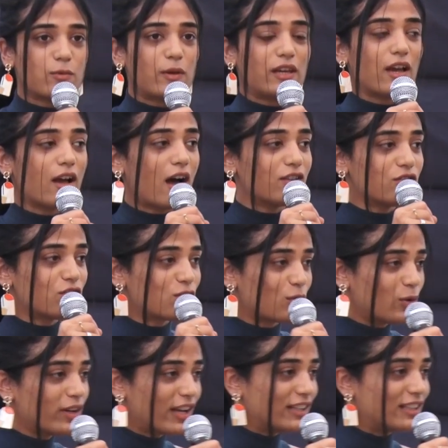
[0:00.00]
We are
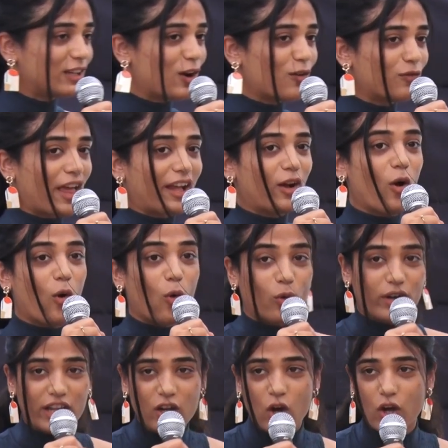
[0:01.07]
so guilty of like
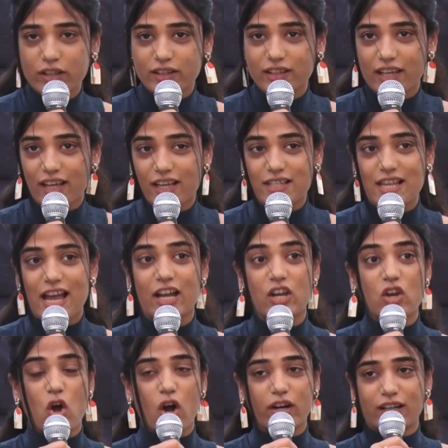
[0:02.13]
holding on things and
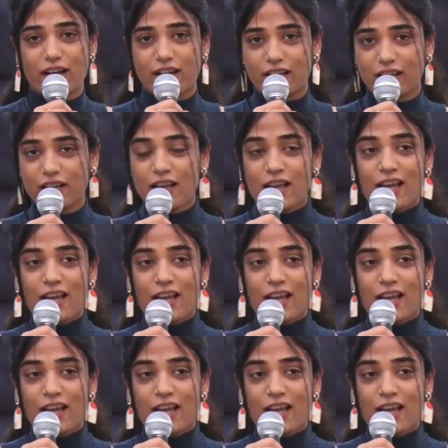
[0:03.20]
not letting